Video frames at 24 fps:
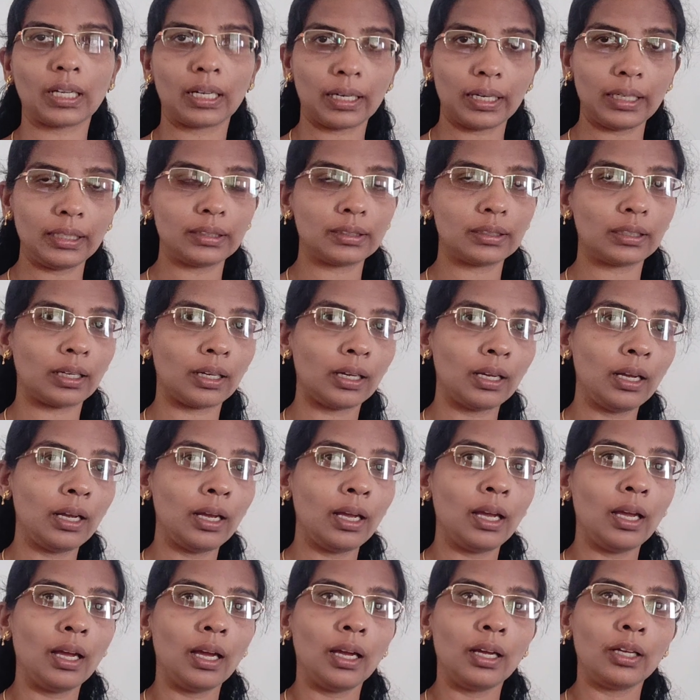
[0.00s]
Right?
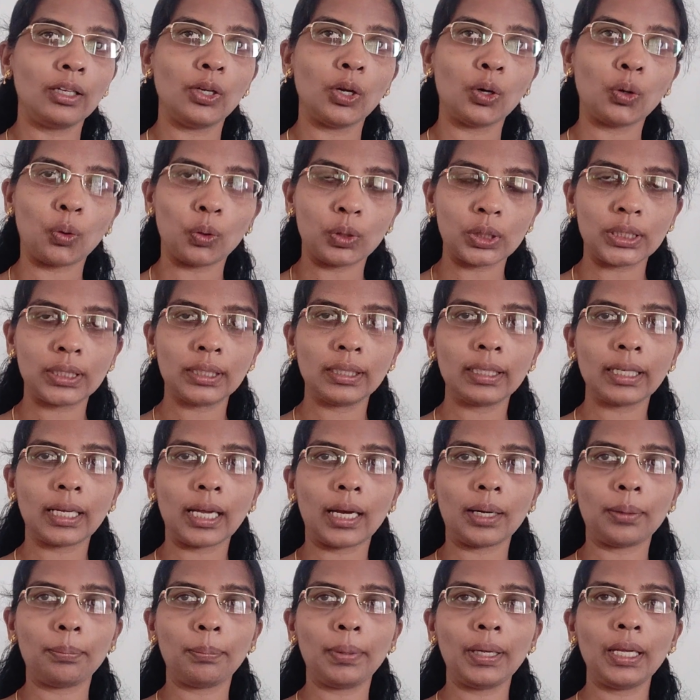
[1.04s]
Your question
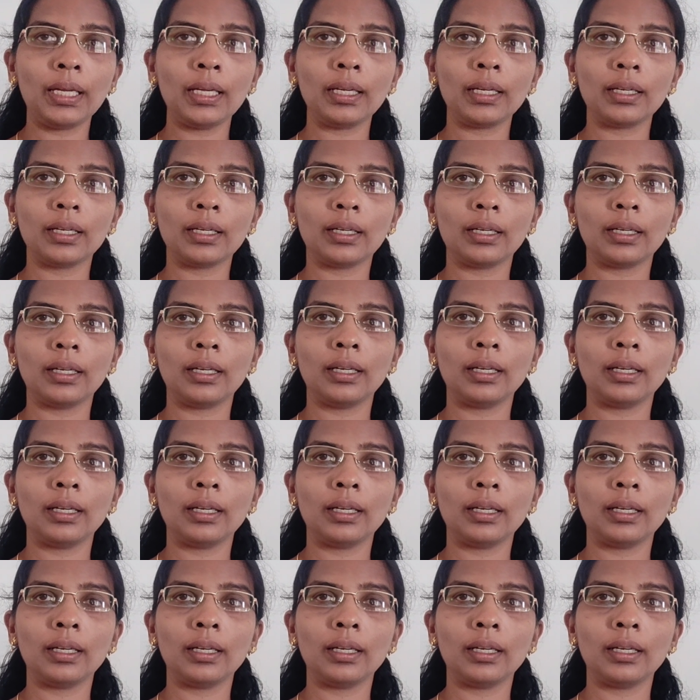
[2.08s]
can be